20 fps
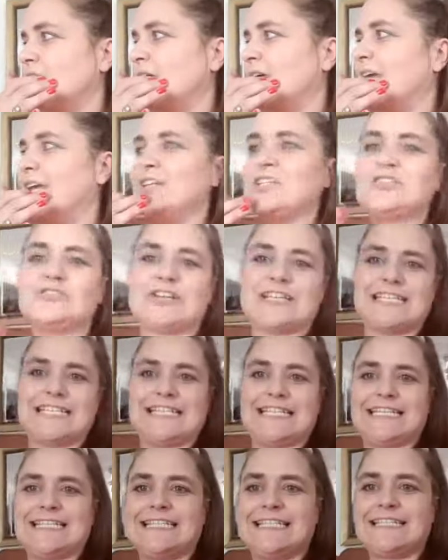
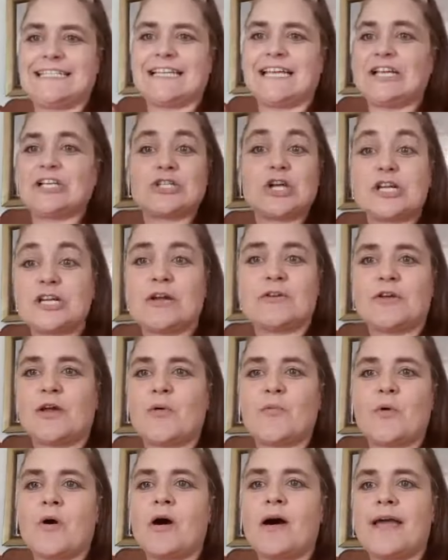interesting to say because I don't know
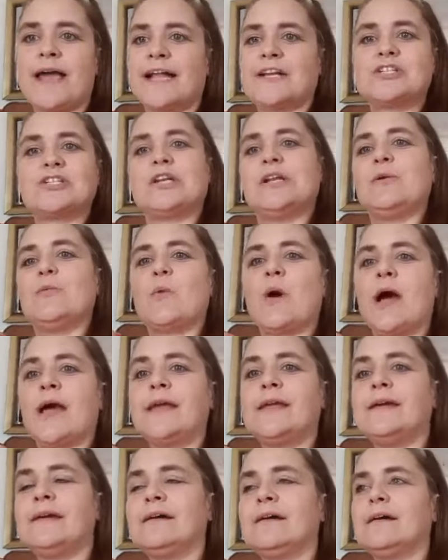what I actually
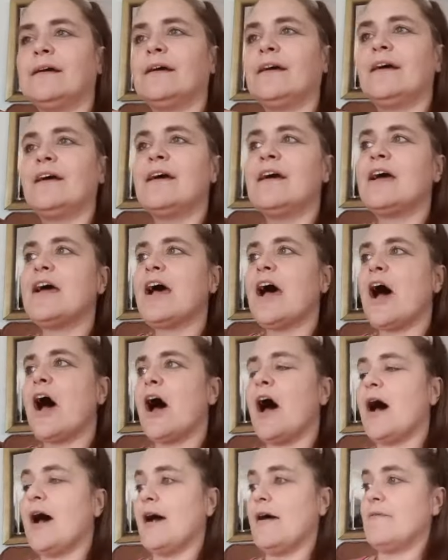weigh.
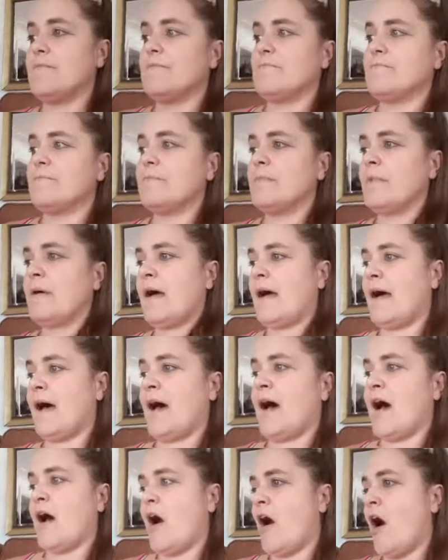Um,
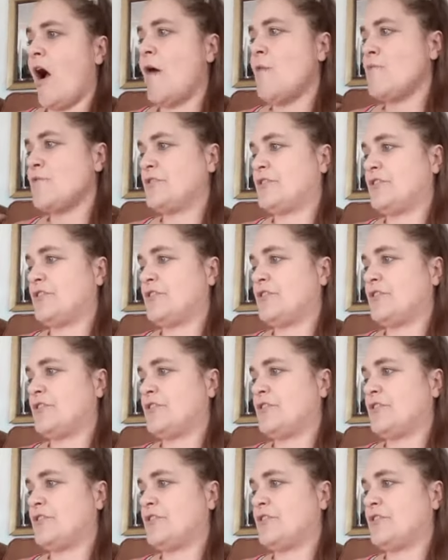I would